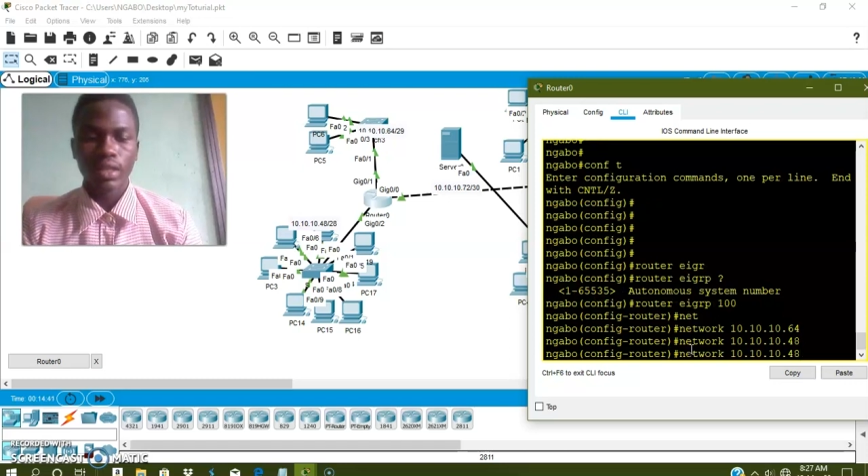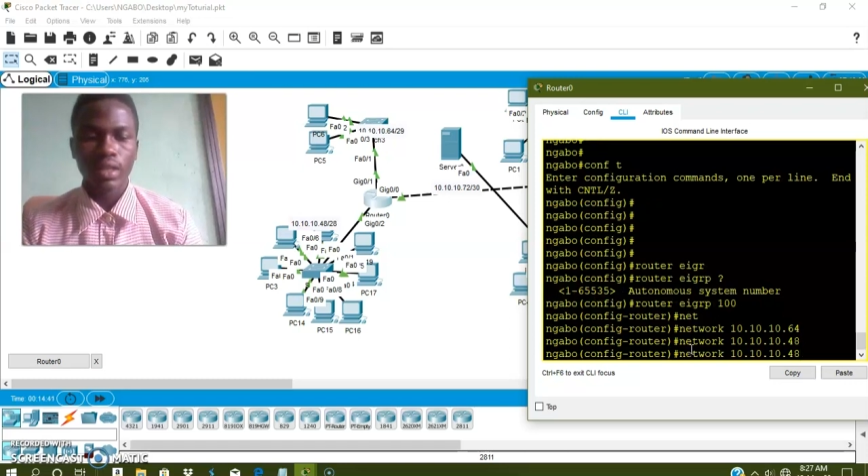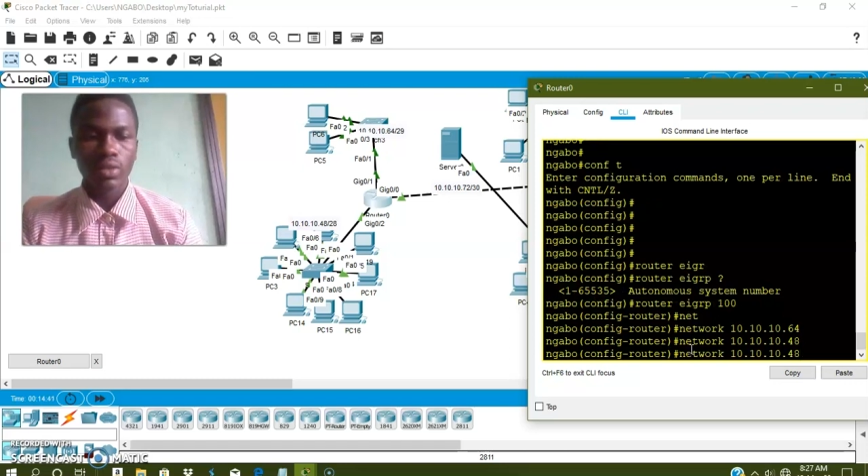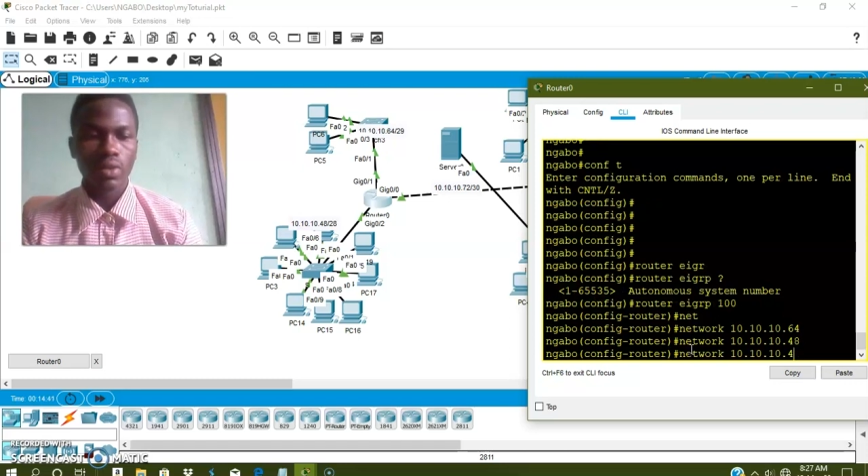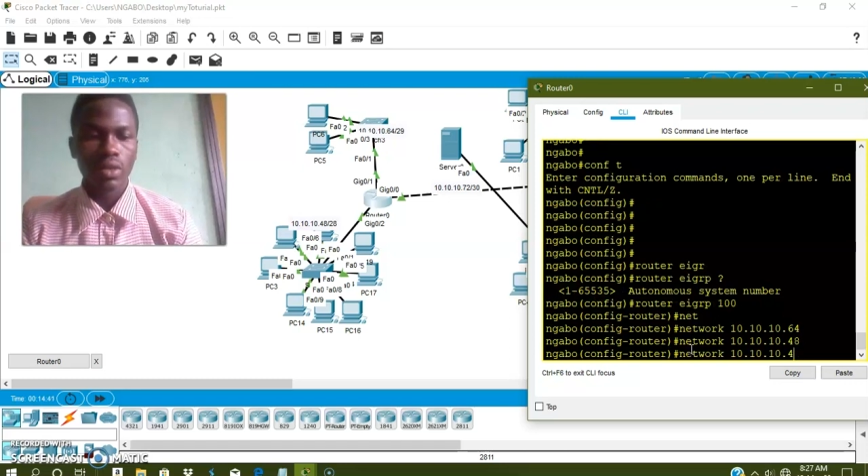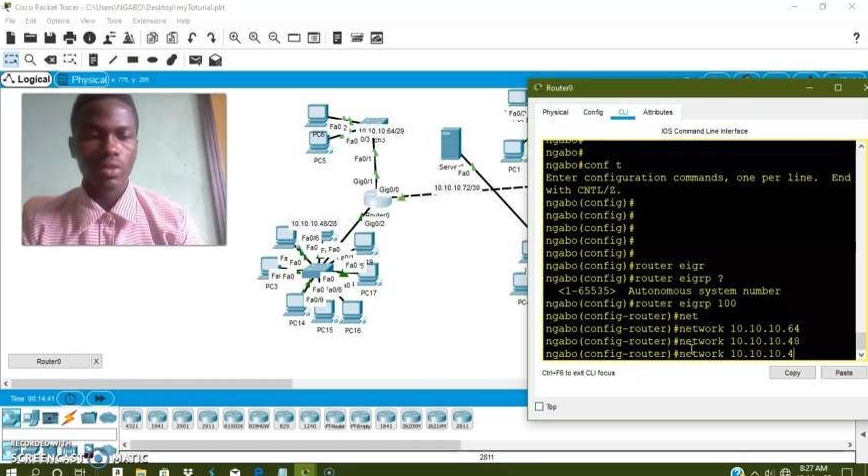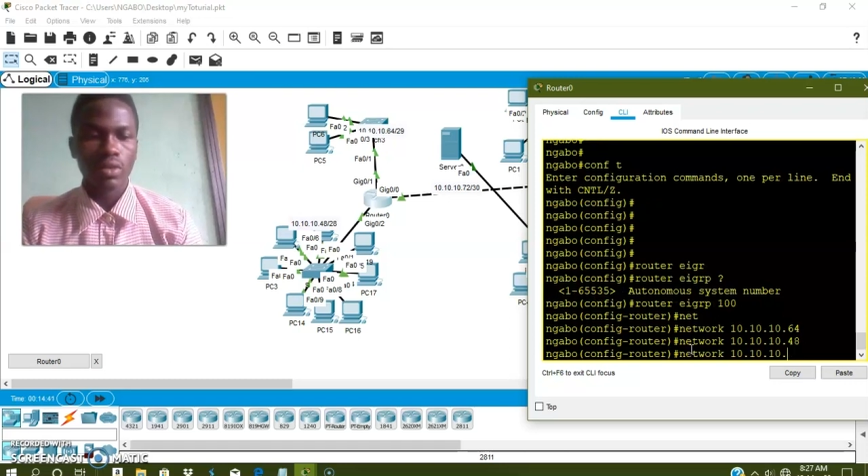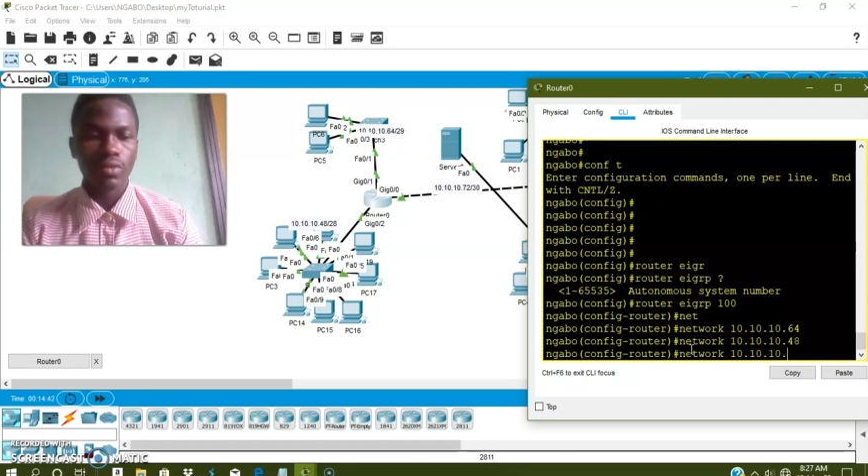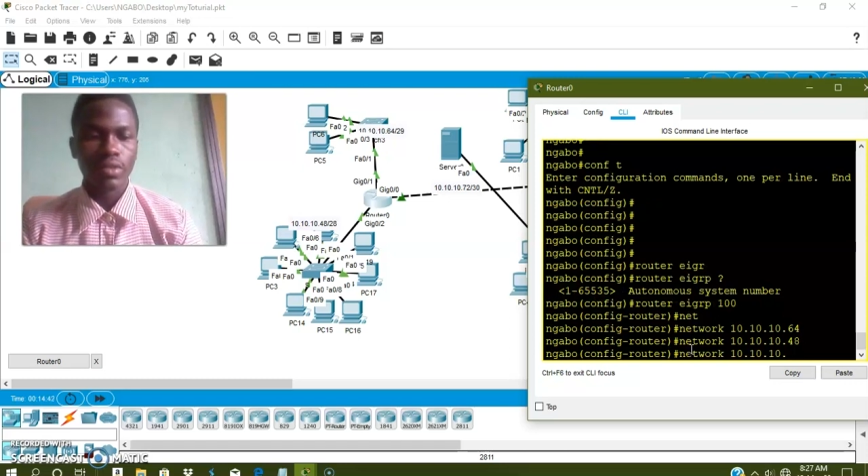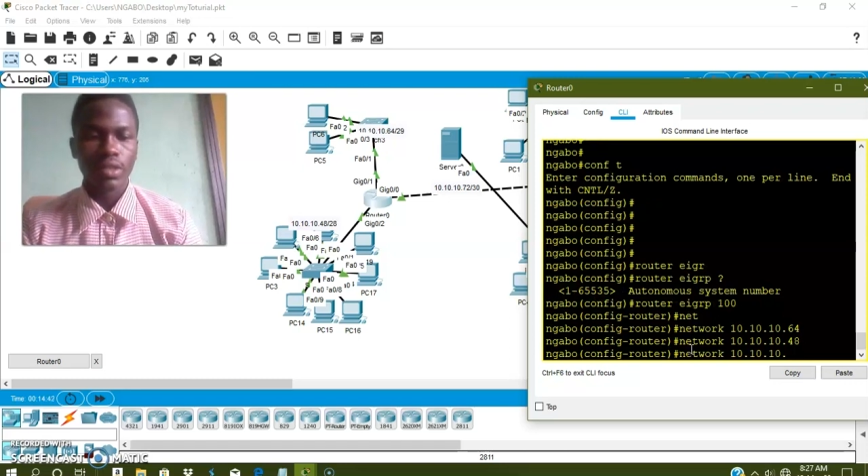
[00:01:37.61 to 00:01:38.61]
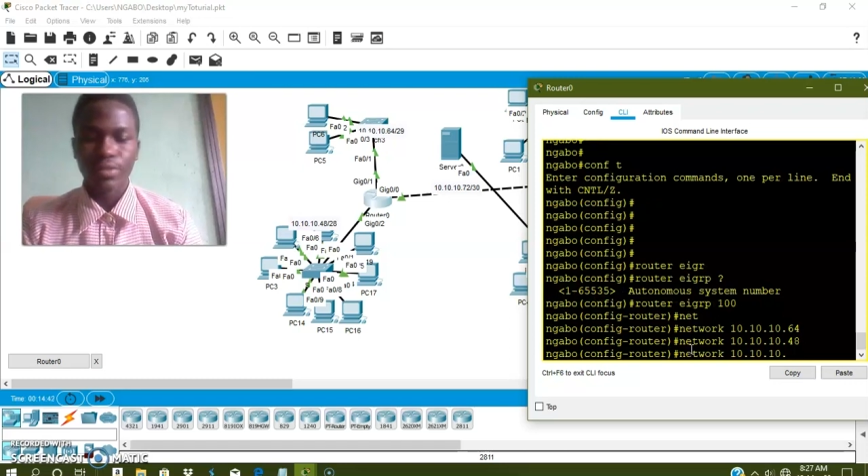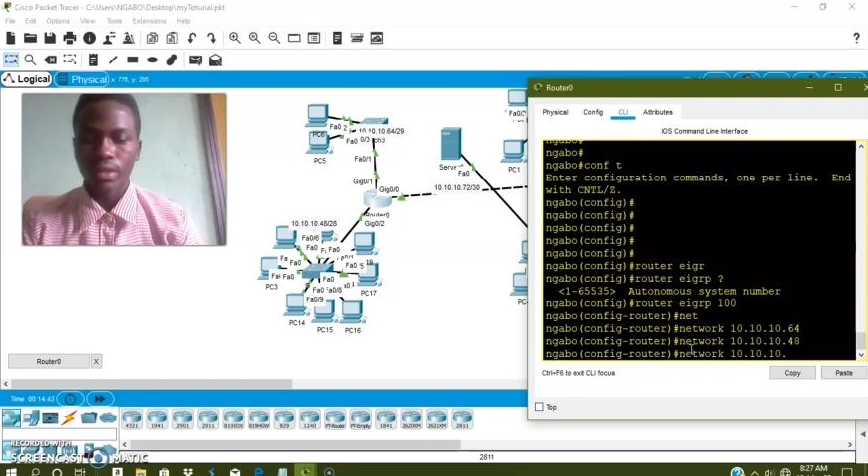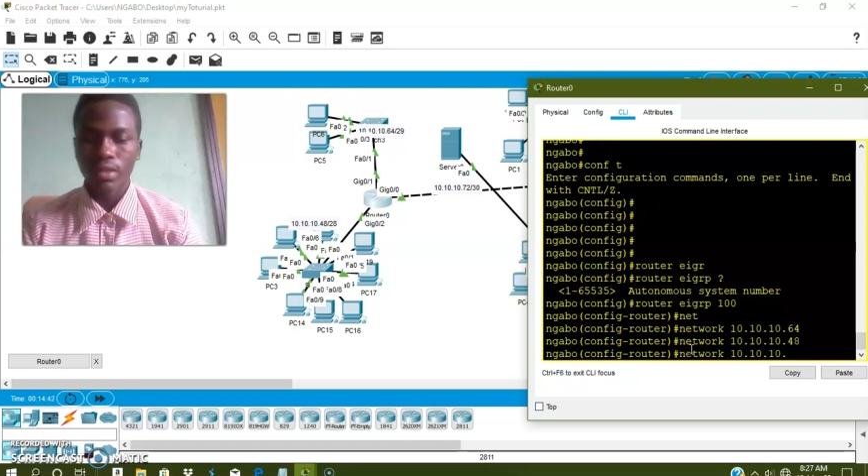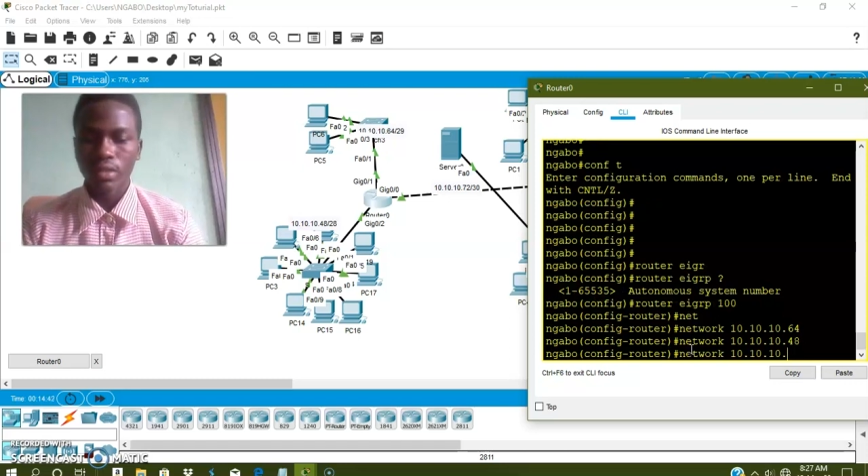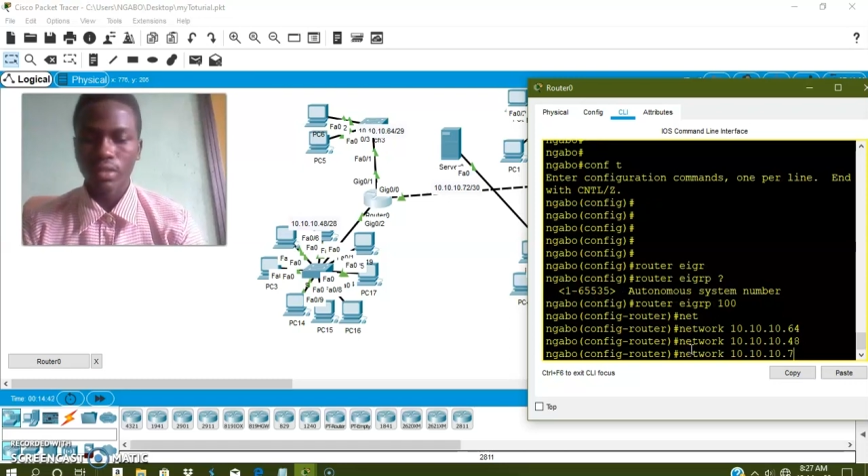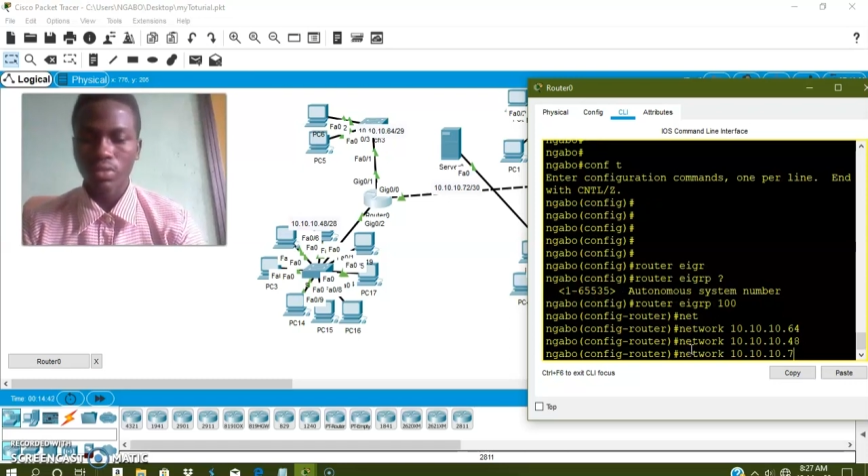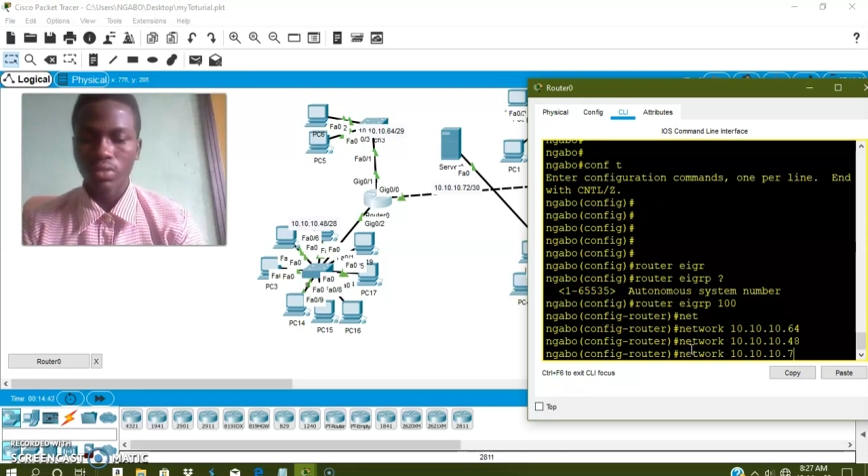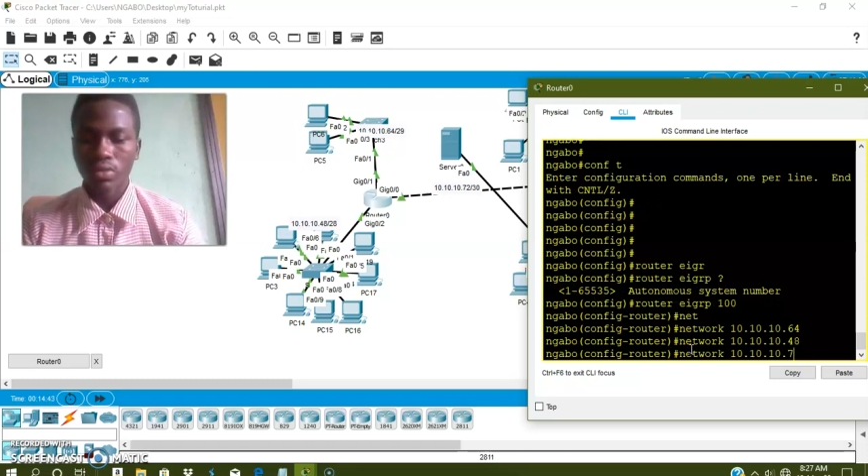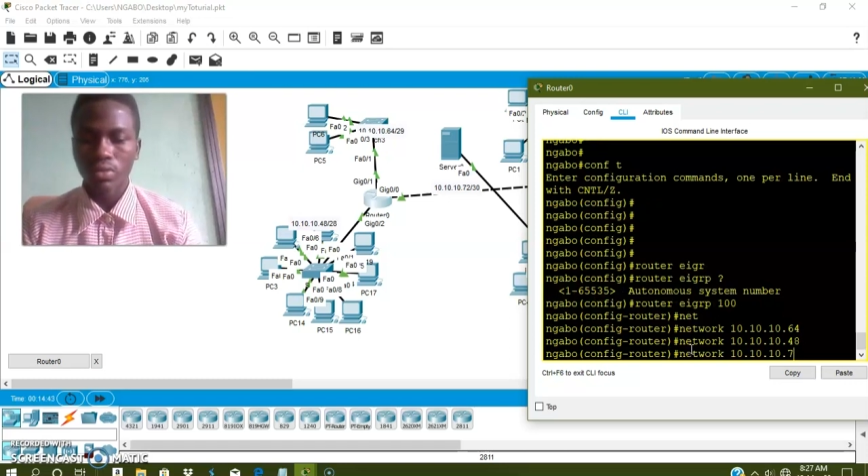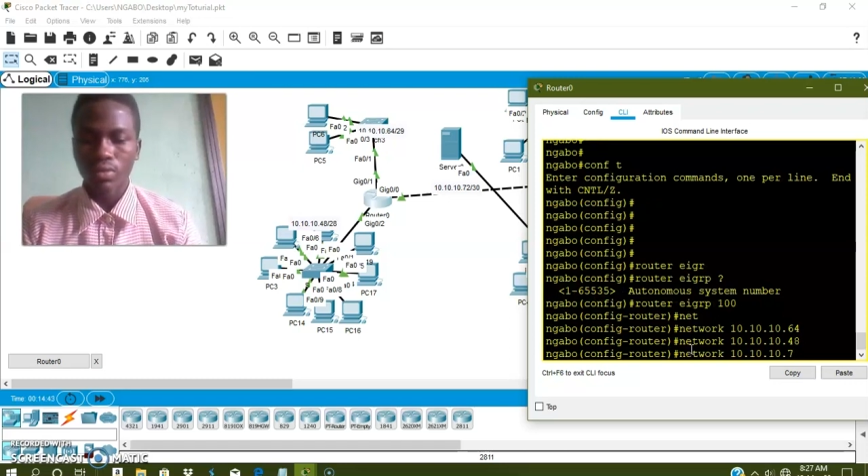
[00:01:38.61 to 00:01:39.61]
that one of
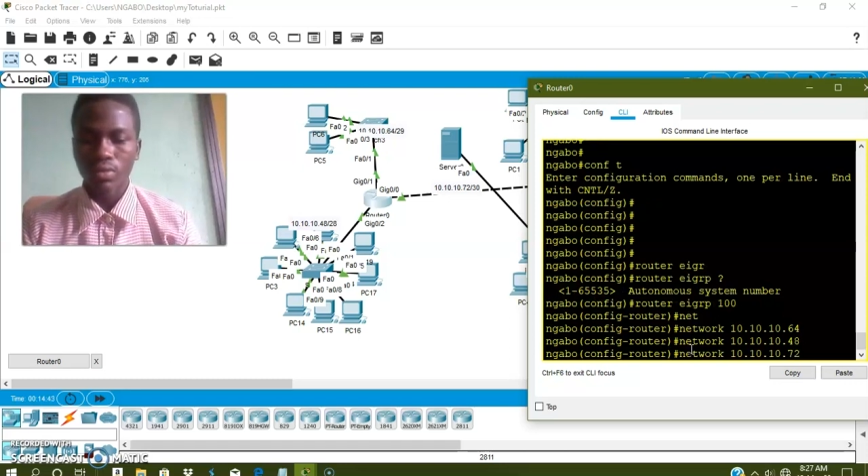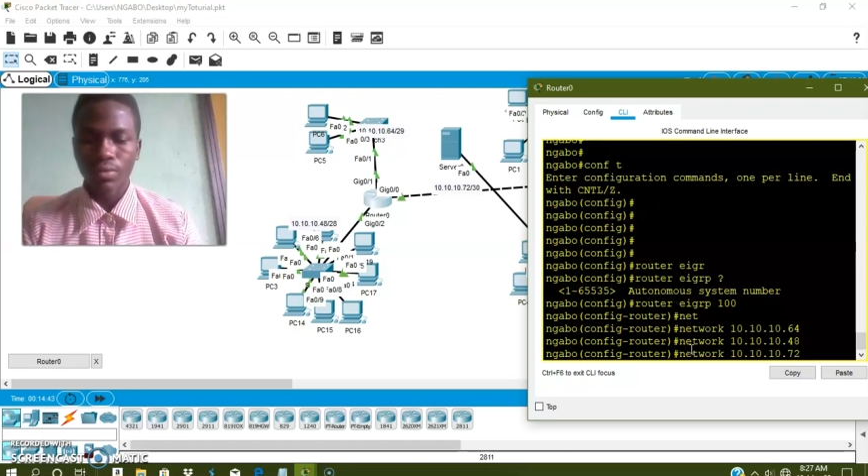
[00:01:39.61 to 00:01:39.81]
72.